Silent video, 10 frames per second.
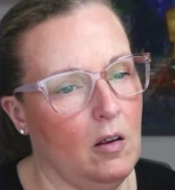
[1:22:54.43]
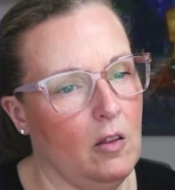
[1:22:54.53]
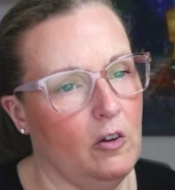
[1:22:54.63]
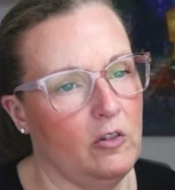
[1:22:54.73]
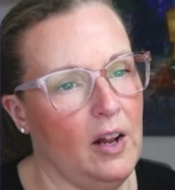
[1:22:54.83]

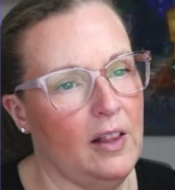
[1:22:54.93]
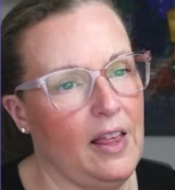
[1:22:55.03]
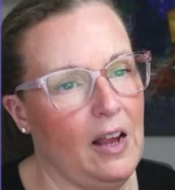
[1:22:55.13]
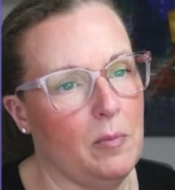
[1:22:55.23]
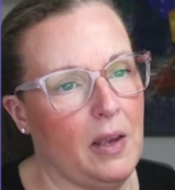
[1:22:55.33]
there's not
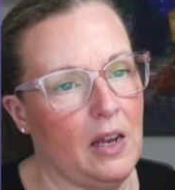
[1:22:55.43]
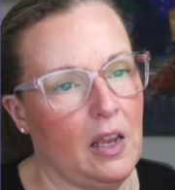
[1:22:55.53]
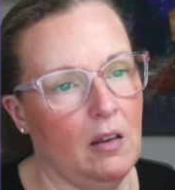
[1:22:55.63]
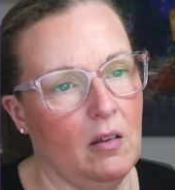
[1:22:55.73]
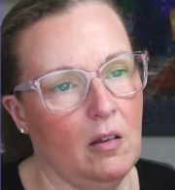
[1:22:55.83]
that
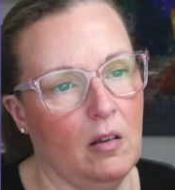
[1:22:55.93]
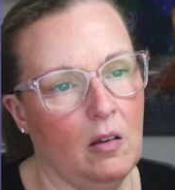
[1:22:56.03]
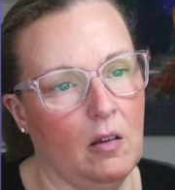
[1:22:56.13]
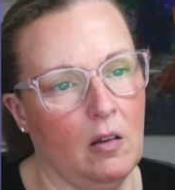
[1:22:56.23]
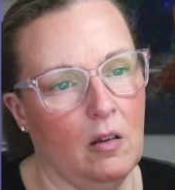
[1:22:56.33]
many.
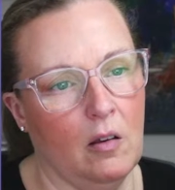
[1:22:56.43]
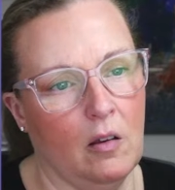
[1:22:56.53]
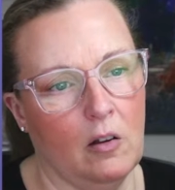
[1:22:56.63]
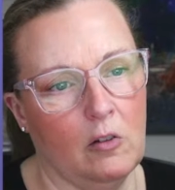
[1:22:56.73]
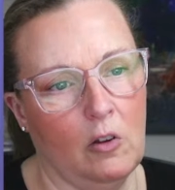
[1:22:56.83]

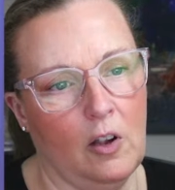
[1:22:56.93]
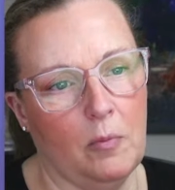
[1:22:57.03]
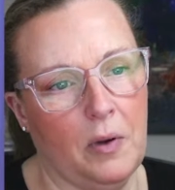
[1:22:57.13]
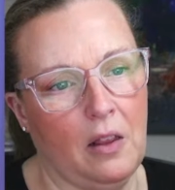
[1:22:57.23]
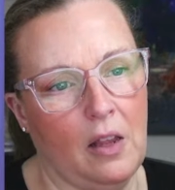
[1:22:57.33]
Look how
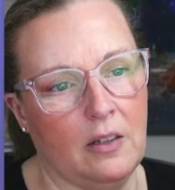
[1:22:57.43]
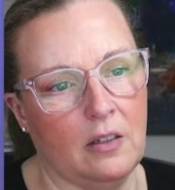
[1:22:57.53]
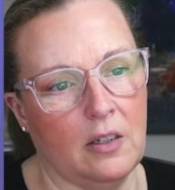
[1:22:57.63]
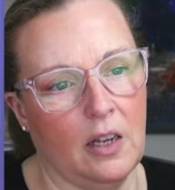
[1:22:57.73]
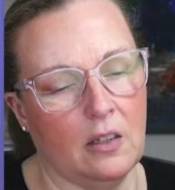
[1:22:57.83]
many lines
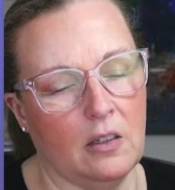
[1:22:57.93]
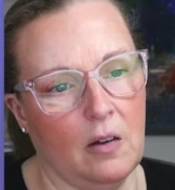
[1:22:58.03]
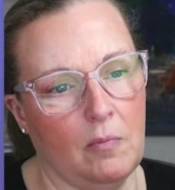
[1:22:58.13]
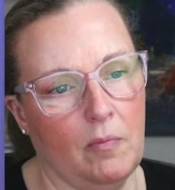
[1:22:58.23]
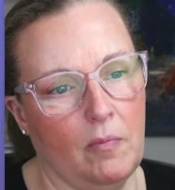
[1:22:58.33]
it takes up.